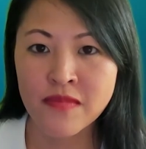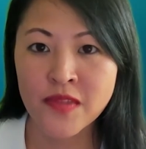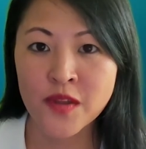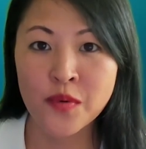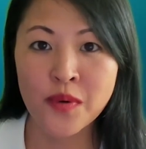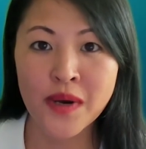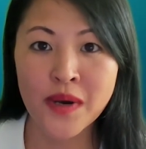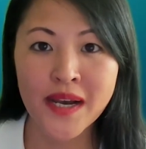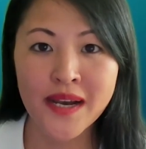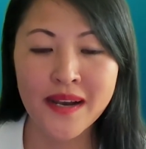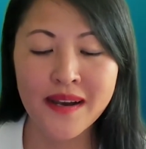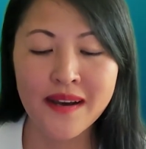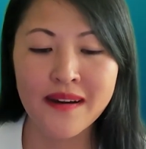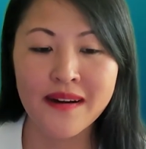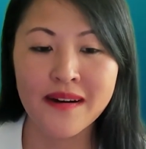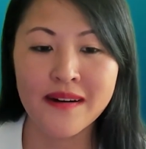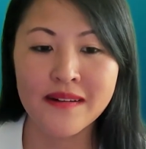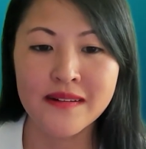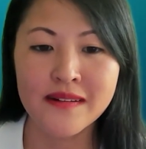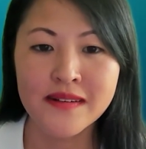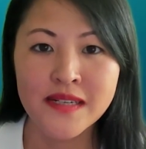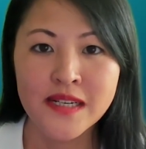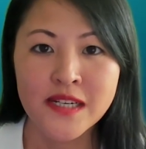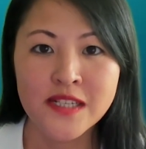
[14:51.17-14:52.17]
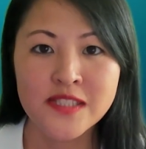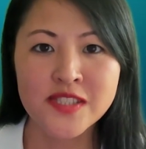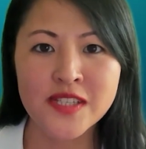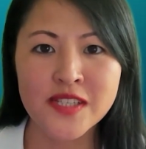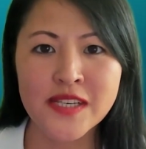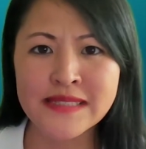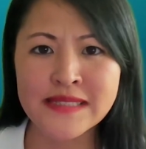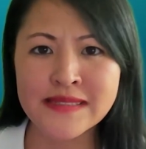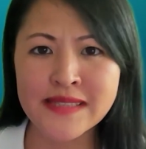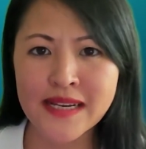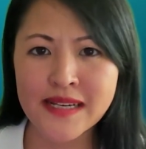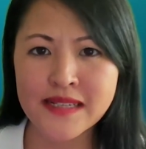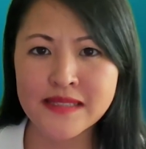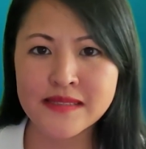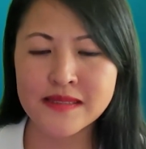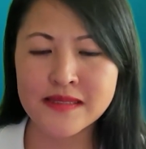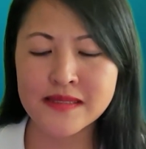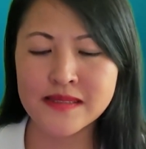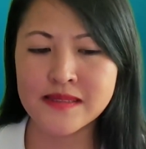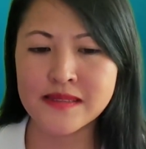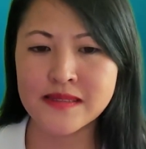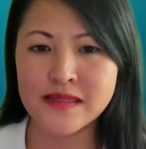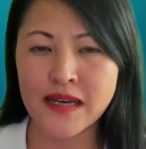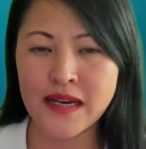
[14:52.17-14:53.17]
Wow. So is
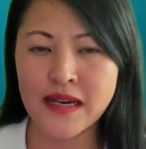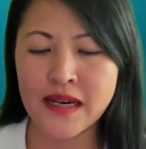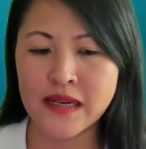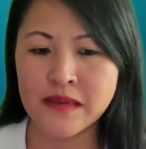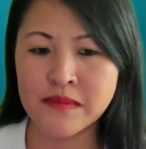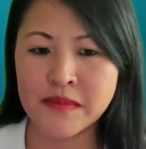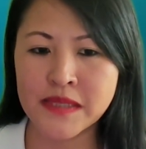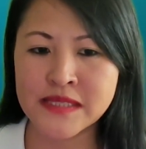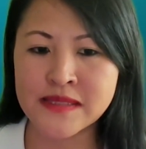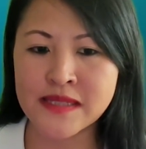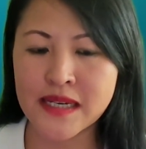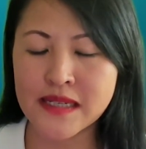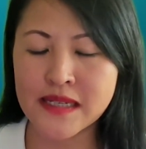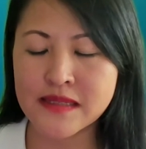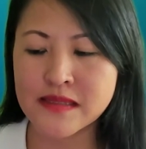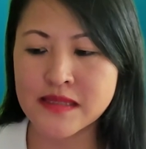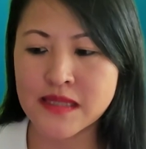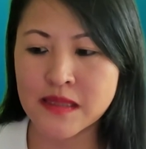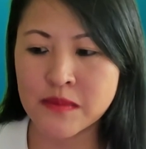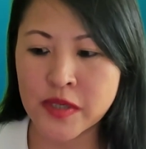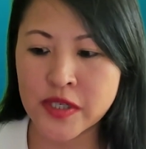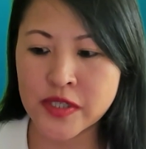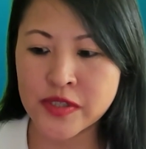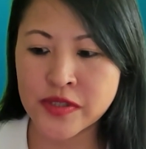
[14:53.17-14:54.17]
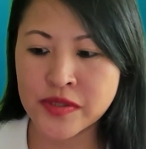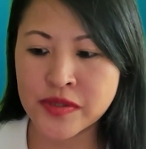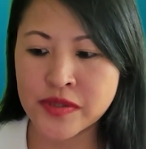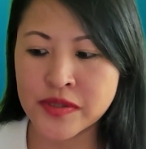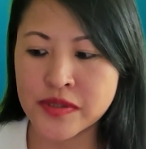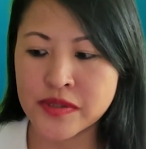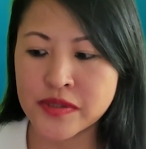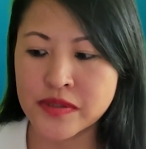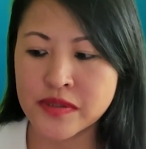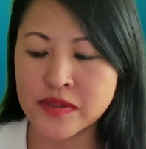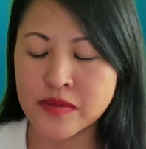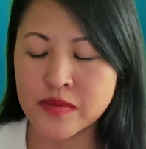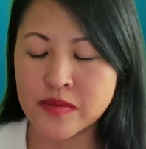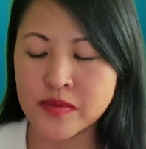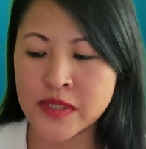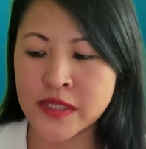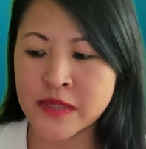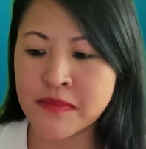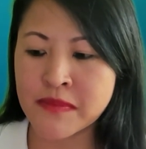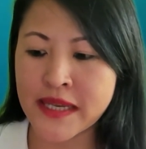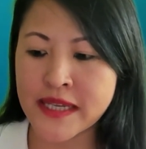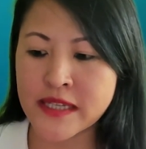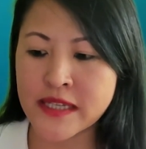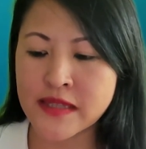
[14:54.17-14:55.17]
that someone who, what do
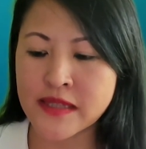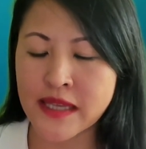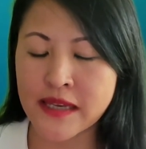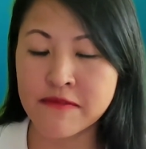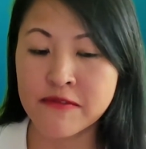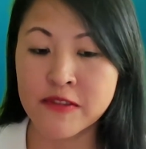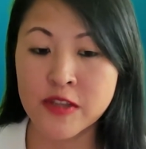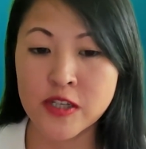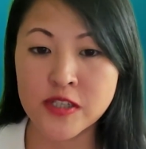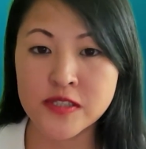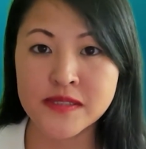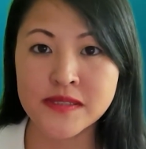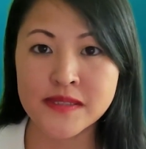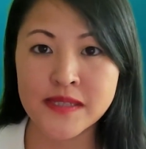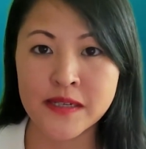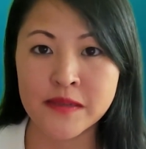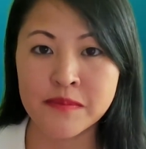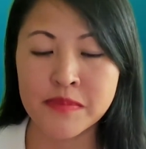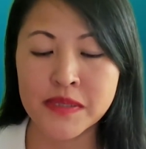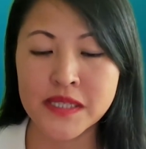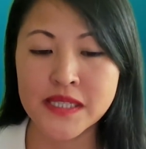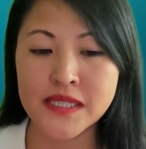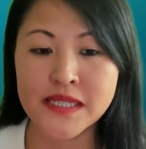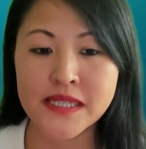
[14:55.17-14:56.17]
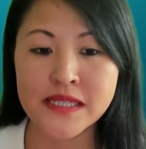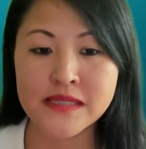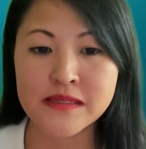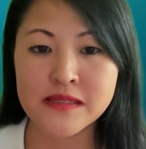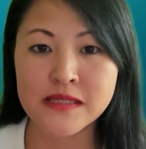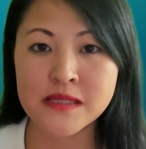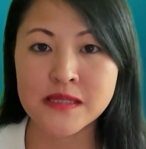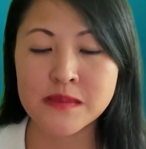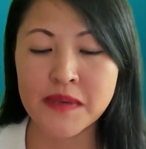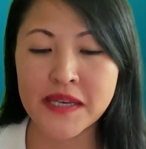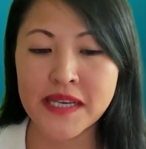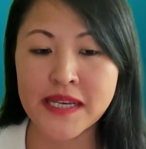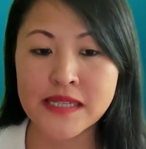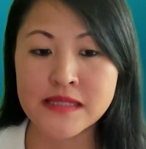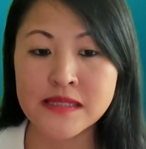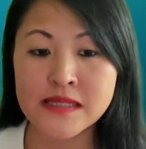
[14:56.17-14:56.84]
you mean they've lost their ability to speak?